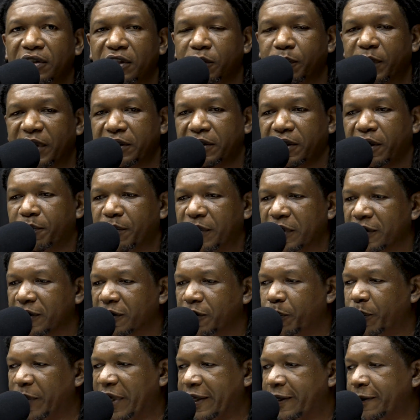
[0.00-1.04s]
especially
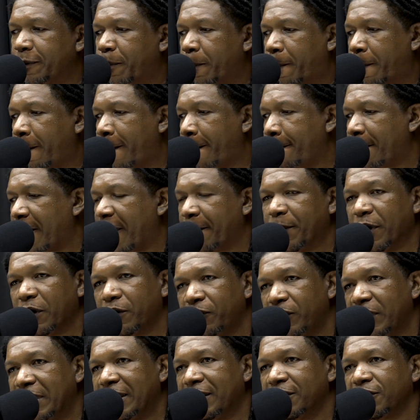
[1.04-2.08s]
amongst men,
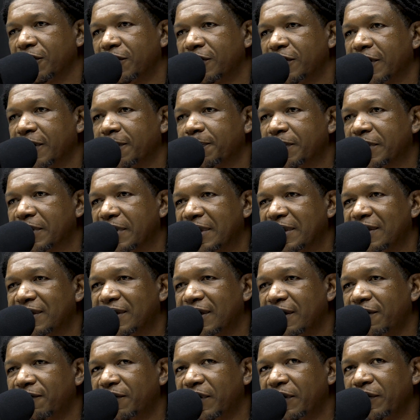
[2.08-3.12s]
about relationships. It's
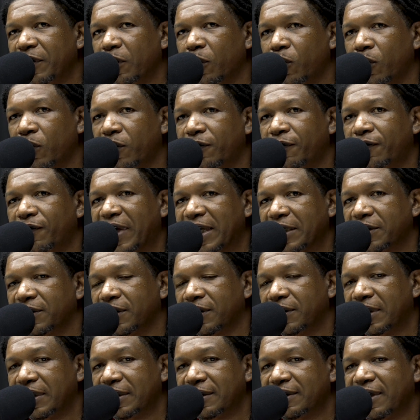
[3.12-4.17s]
still very
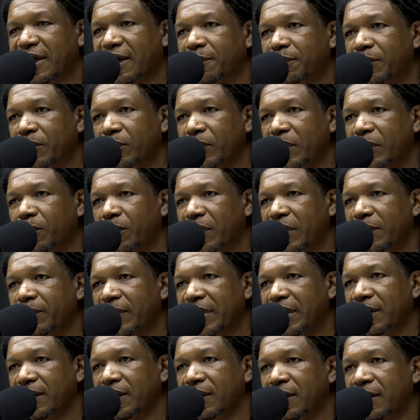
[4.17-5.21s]
old-fashioned and taboo in one
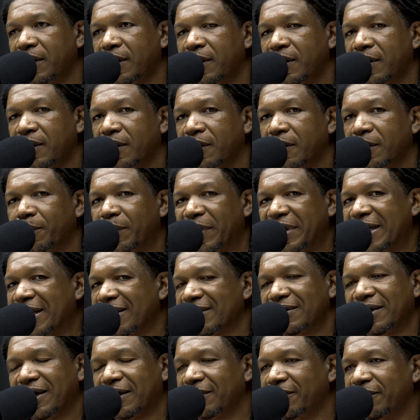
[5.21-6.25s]
way, but
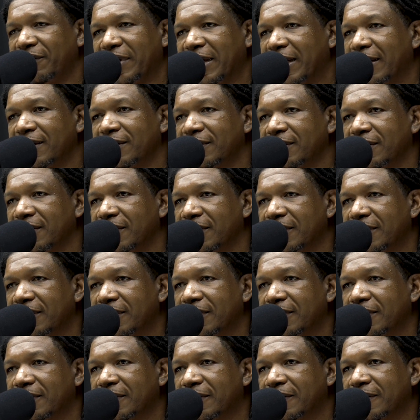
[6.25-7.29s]
that's not the reality.
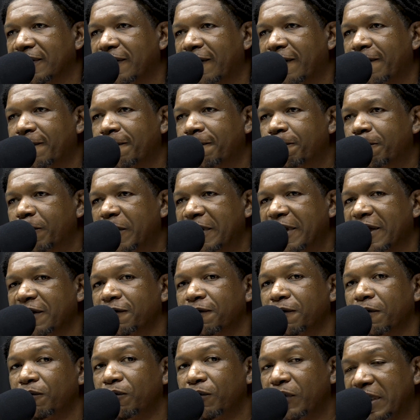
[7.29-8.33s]
And that's
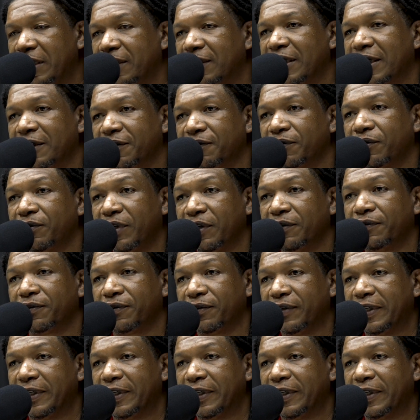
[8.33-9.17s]
for real. That's for real.